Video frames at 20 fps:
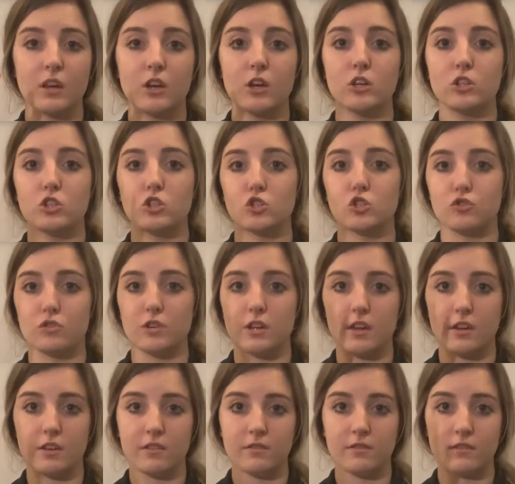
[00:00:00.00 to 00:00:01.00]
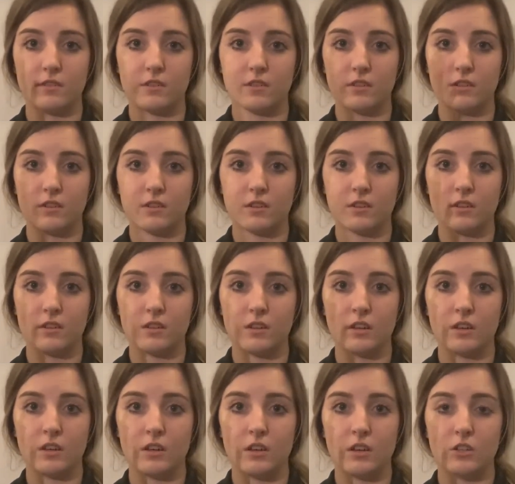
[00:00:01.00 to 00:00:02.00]
tree.
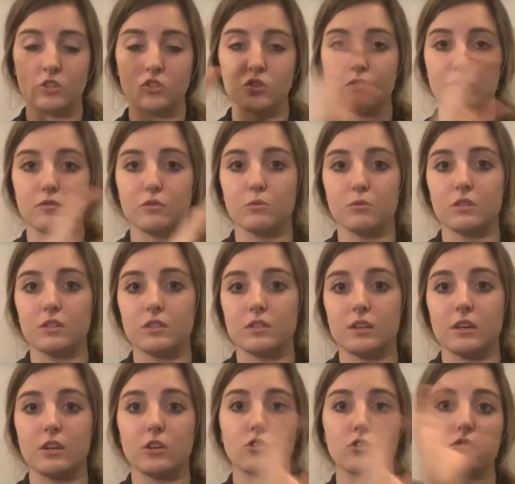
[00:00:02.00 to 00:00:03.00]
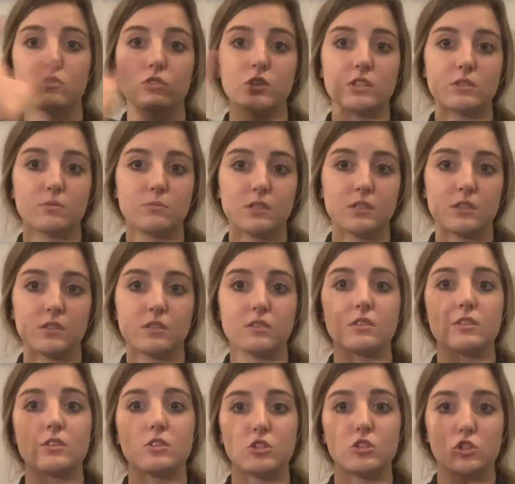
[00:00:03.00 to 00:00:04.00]
So if you want to say Christmas
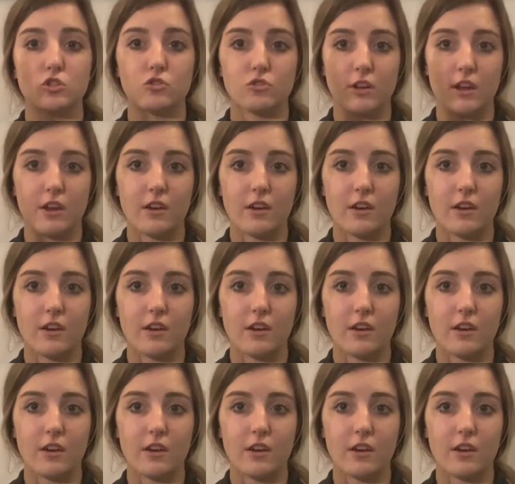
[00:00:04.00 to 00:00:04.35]
tree,